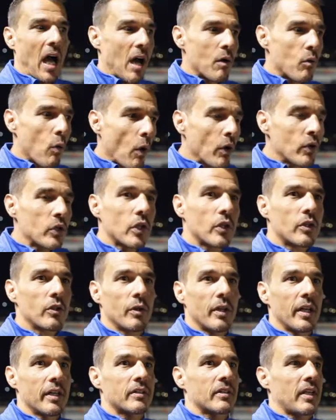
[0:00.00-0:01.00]
I want to
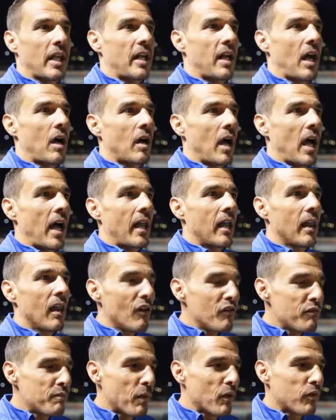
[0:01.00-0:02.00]
do this, and I
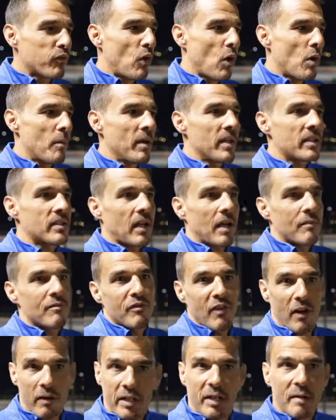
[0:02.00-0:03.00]
love performance.
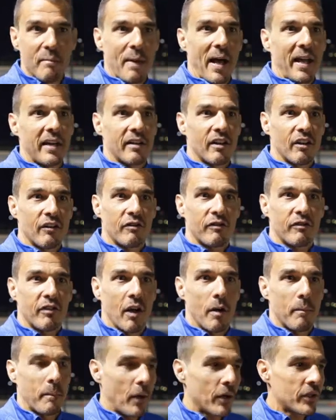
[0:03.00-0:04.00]
I'm a very competitive
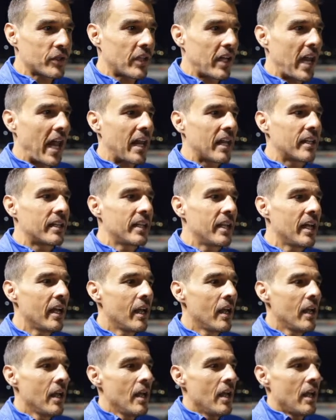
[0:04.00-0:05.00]
personality,
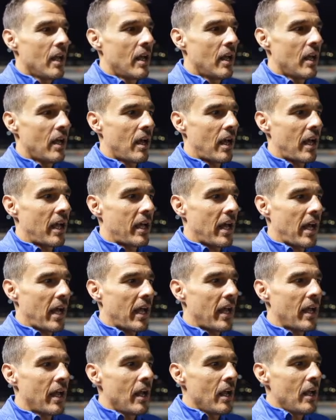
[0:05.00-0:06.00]
and
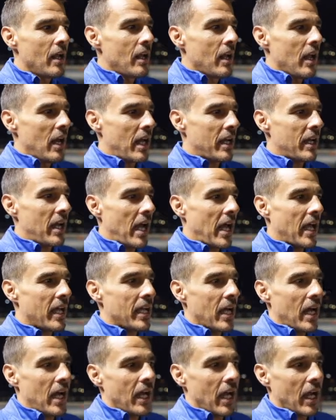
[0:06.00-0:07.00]
I
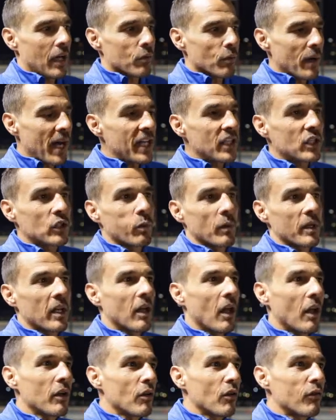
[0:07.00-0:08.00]
race
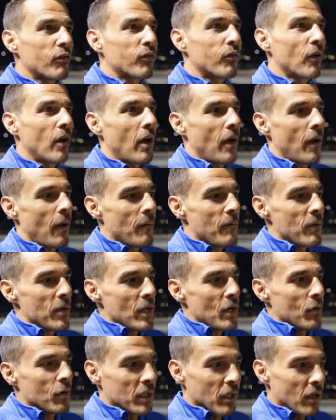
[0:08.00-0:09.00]
with a lot
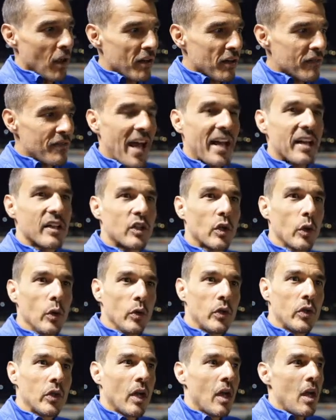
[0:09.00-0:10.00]
of
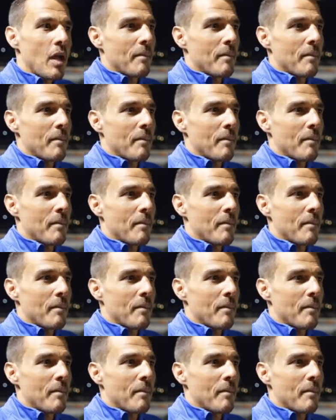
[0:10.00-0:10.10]
attitude.